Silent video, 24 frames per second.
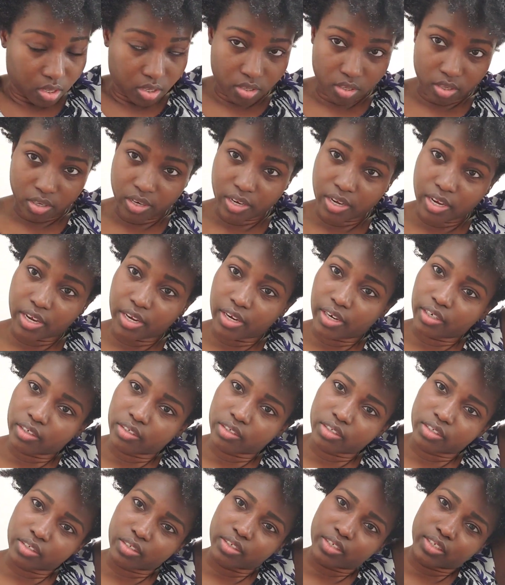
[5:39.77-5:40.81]
your hair
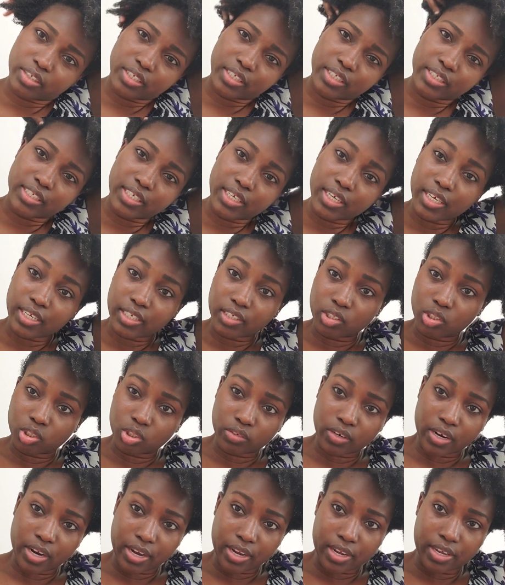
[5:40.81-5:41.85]
so that it doesn't get
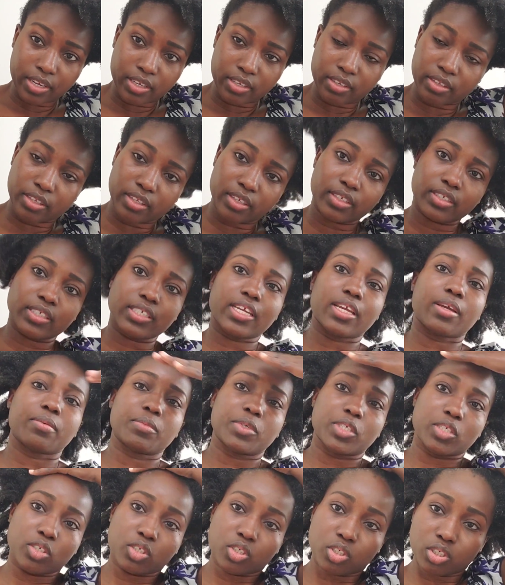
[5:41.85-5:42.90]
dry and then
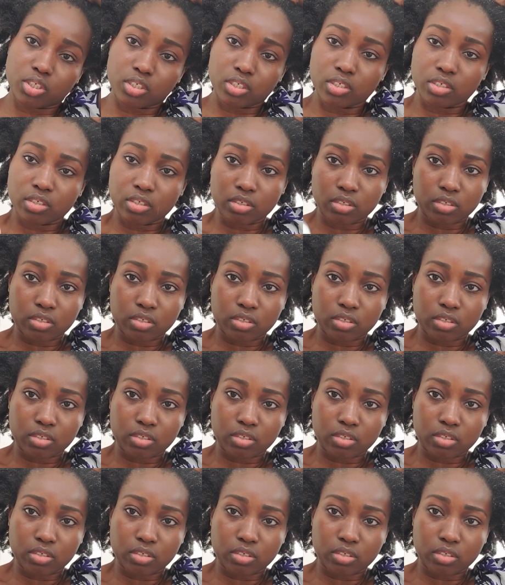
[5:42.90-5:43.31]
damaged.